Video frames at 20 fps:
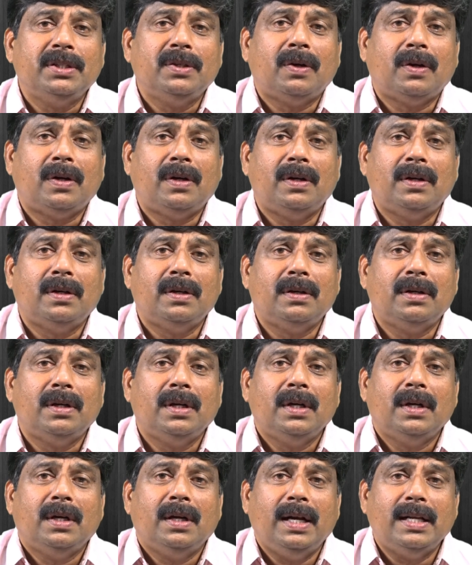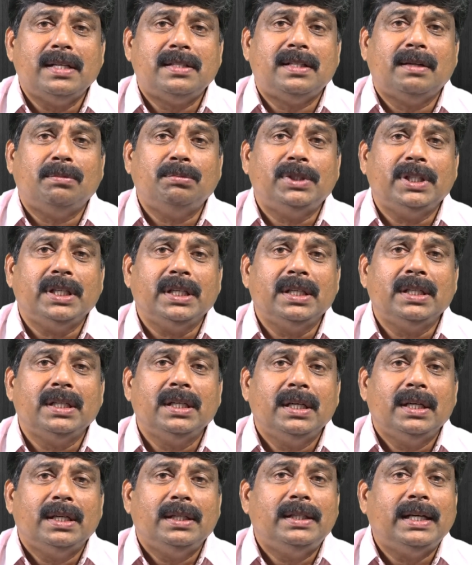or less something,
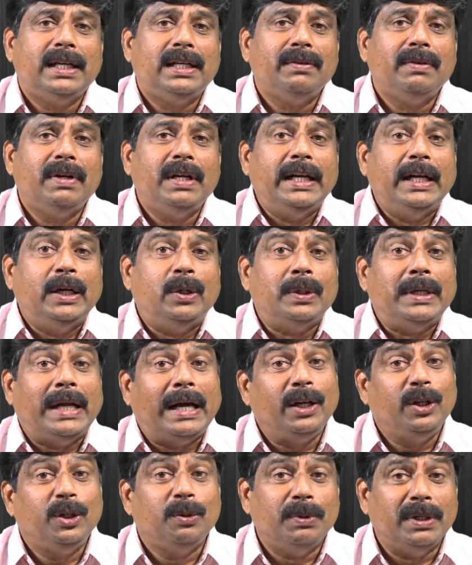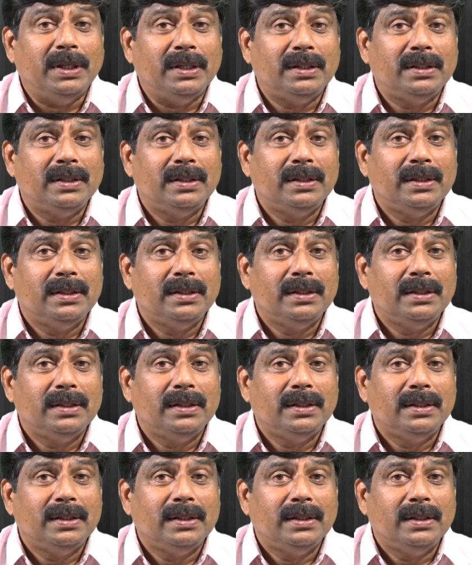that will lead to an argument.
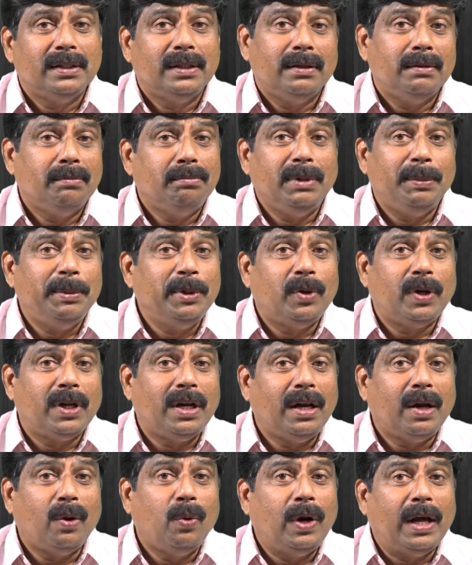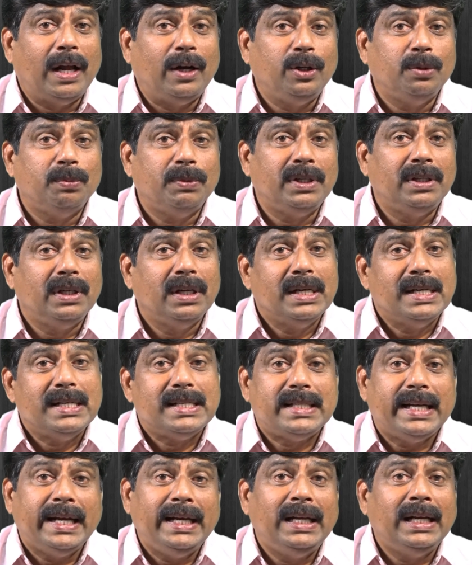Maybe not a loud argument,
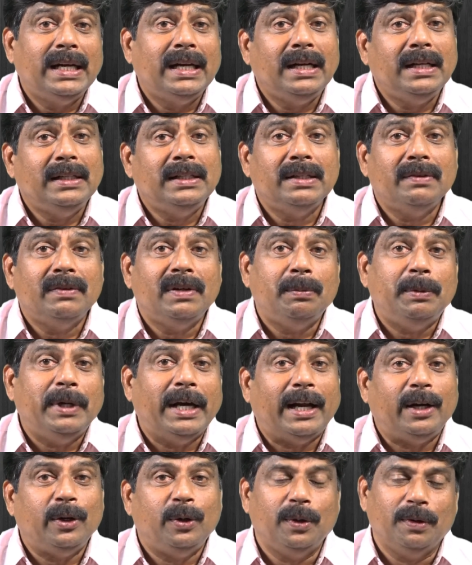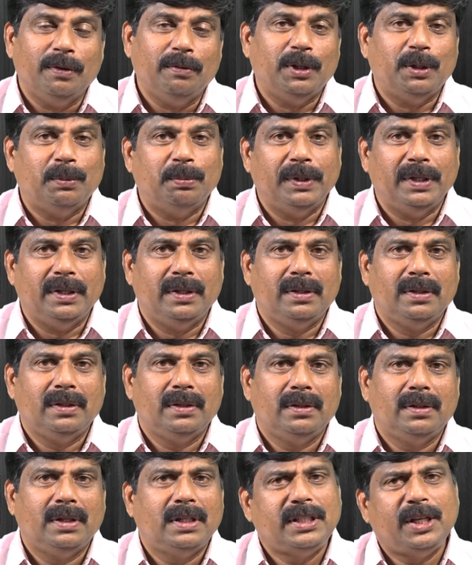silently they will be arguing with me.
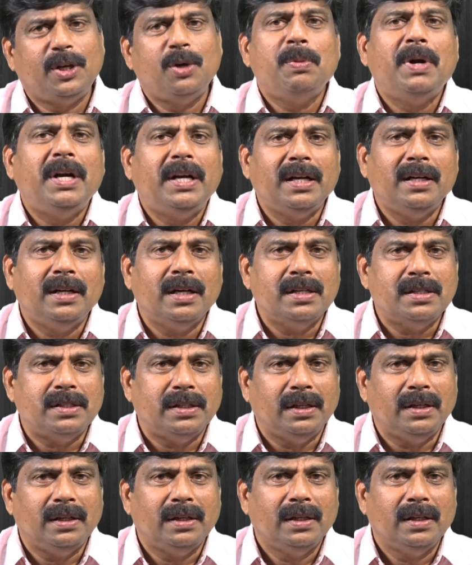That's a human tendency